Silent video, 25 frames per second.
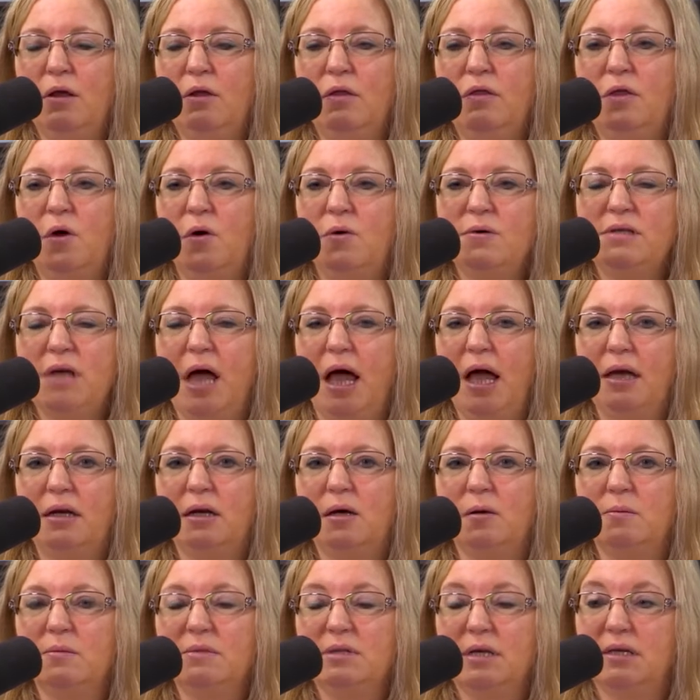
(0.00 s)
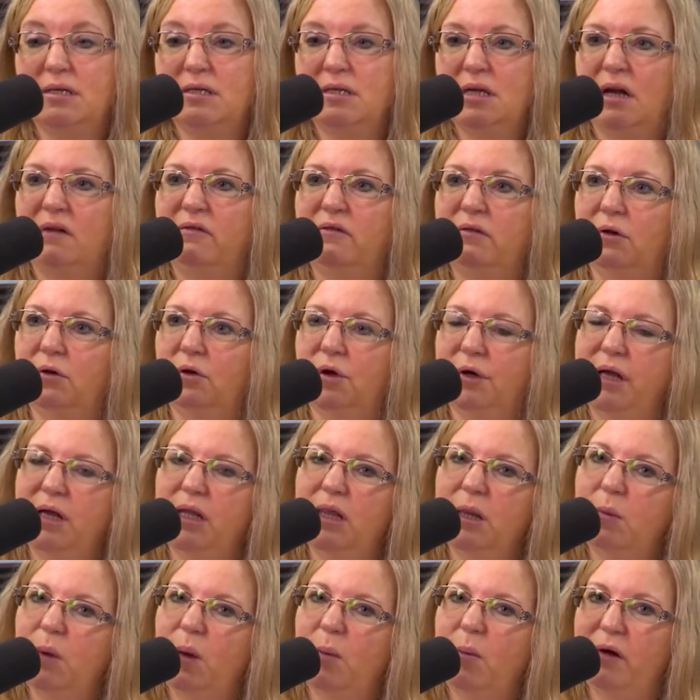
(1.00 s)
Those items, instead of looking
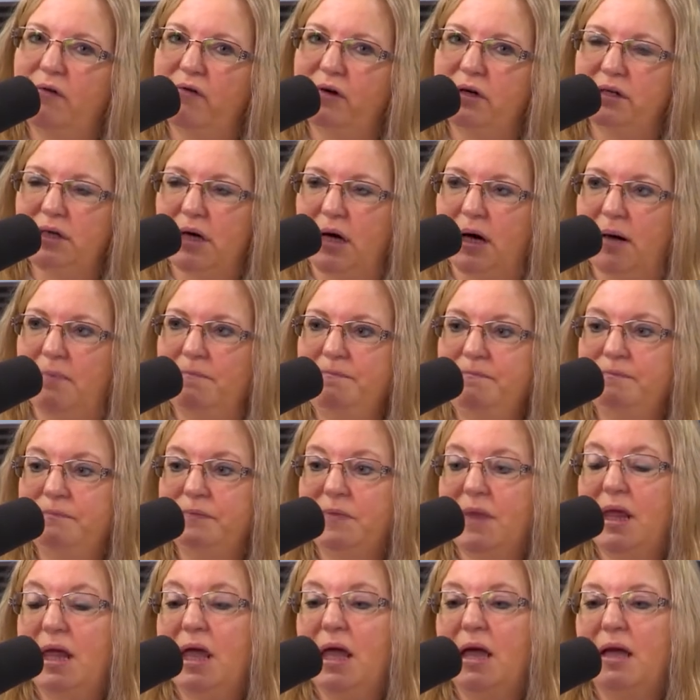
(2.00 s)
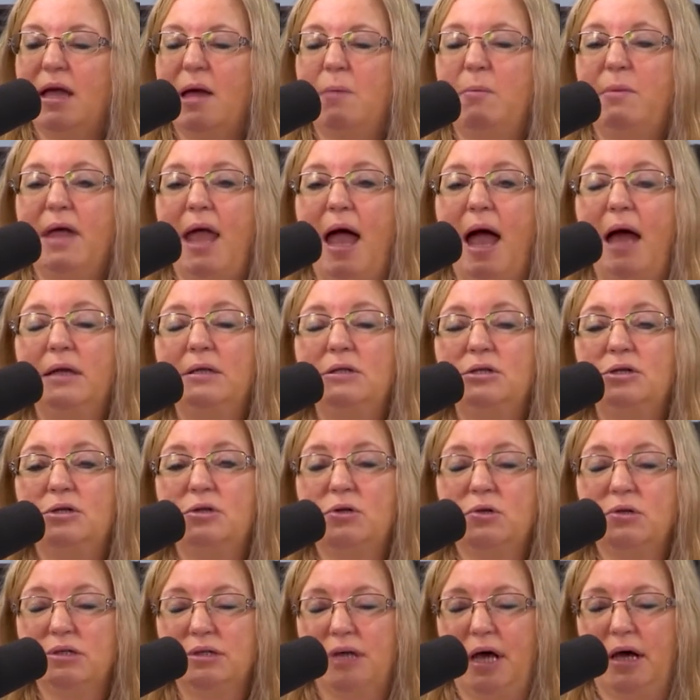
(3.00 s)
them up every time, can be added to
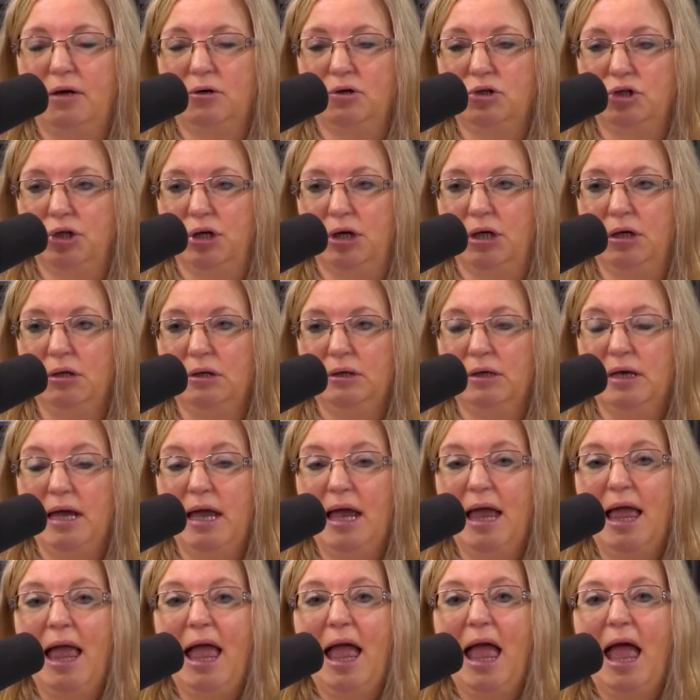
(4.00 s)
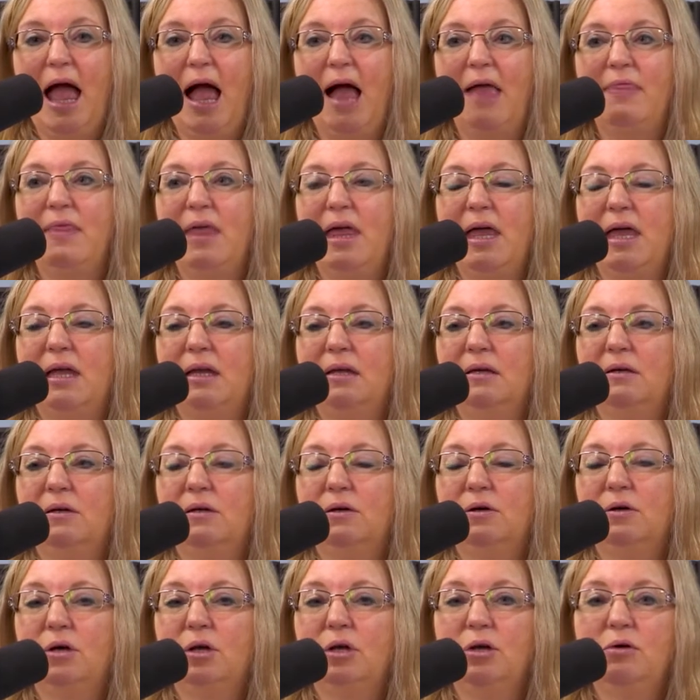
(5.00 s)
your style sheet, and then
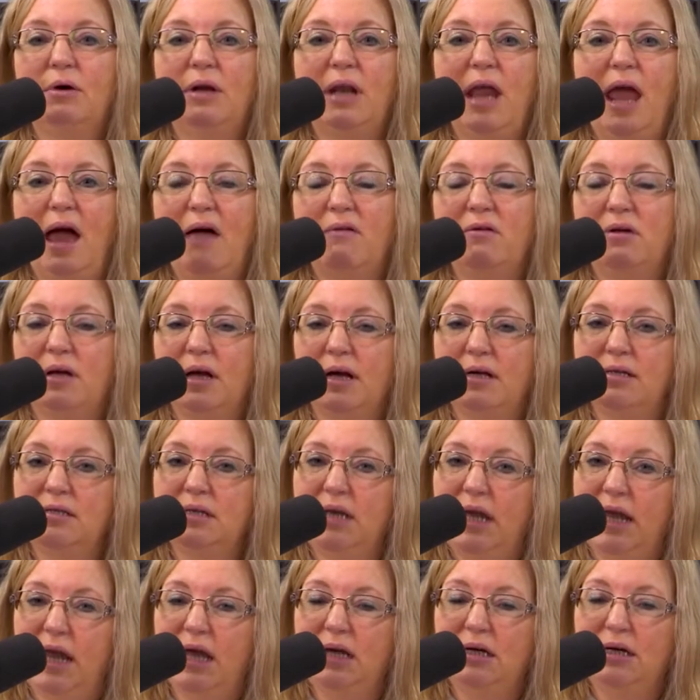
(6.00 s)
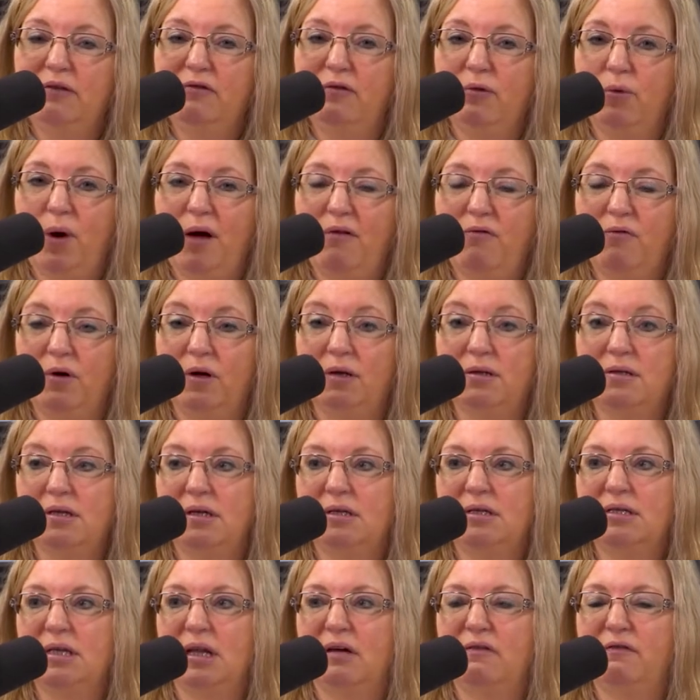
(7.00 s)
you can have it nice and handy for reference
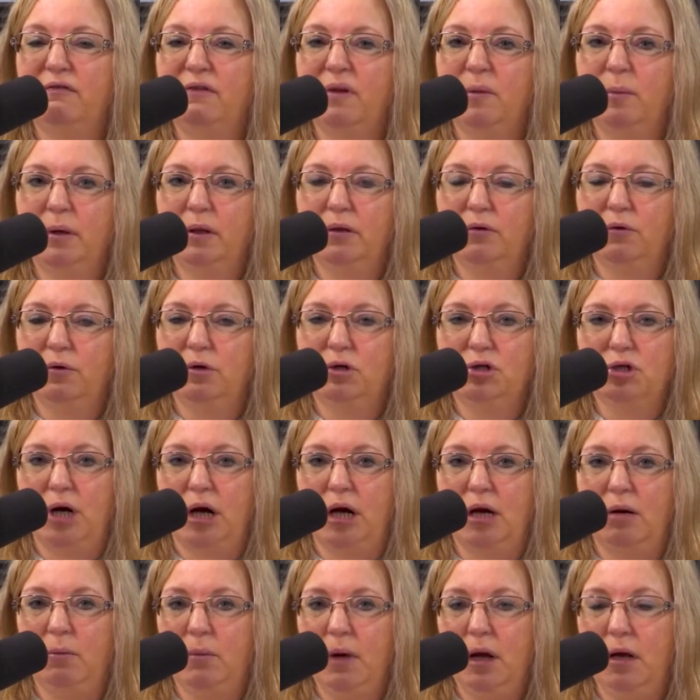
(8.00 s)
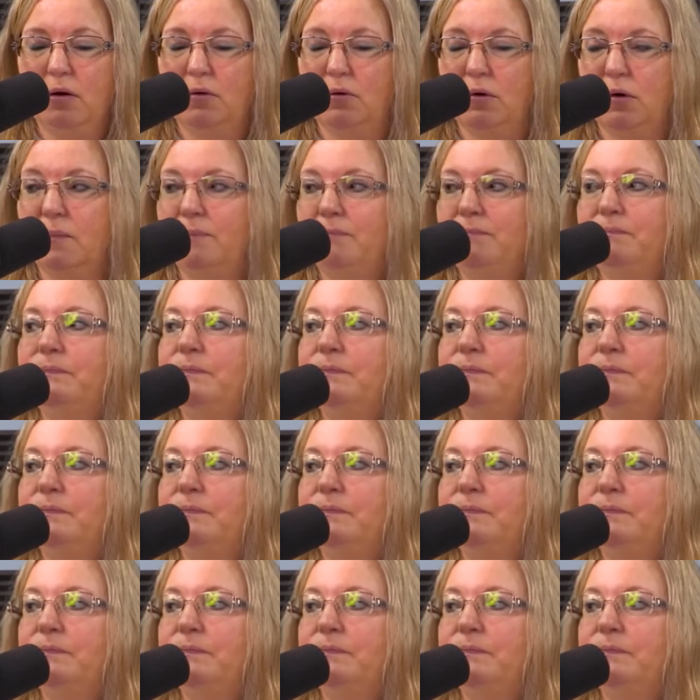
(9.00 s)
instead of flipping through a giant manual.